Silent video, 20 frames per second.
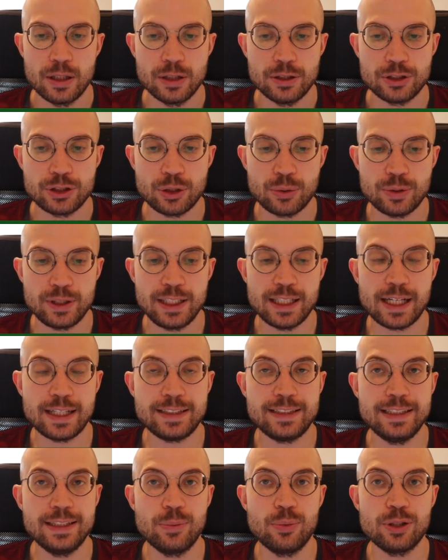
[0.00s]
So the
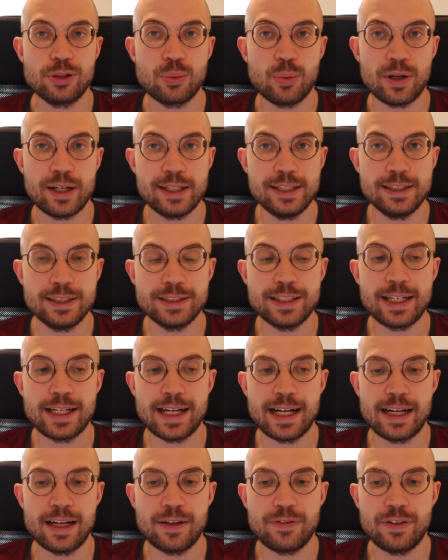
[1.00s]
idea with white that I
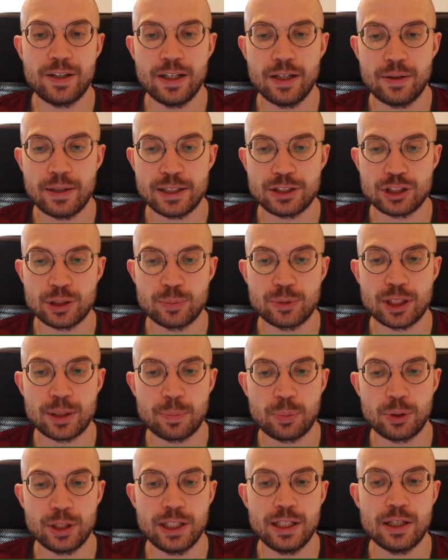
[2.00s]
have here is something
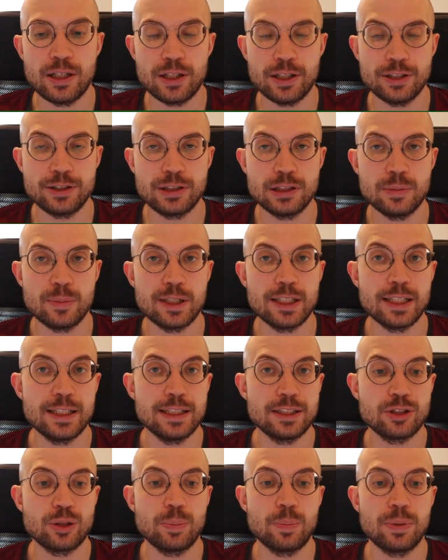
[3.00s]
pretty awesome, and that
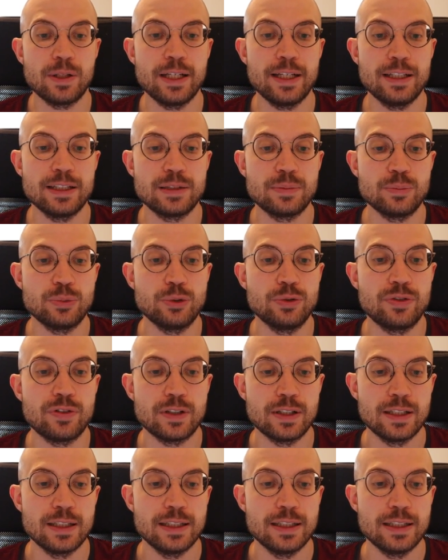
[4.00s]
is to play this move